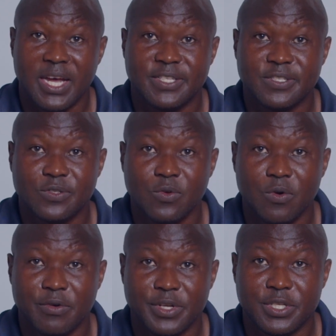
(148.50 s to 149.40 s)
and
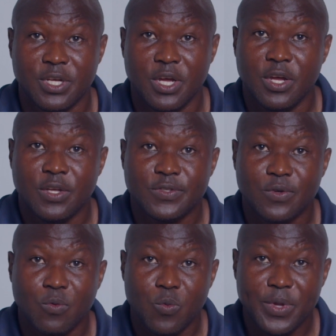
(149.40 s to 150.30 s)
storage
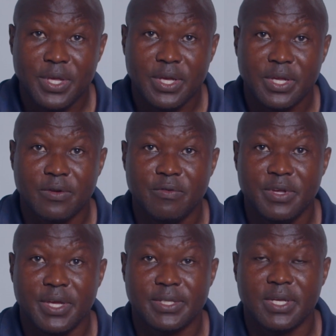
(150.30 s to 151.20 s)
so we can
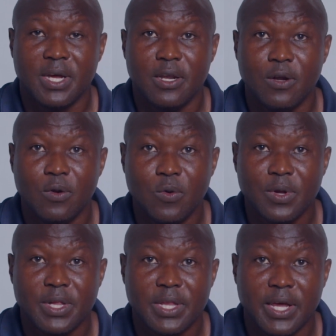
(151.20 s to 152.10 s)
create a
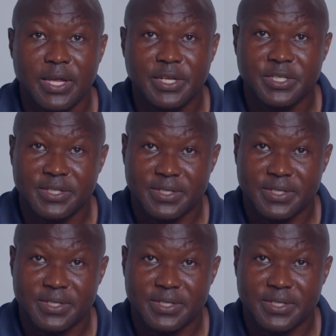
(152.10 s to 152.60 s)
local energy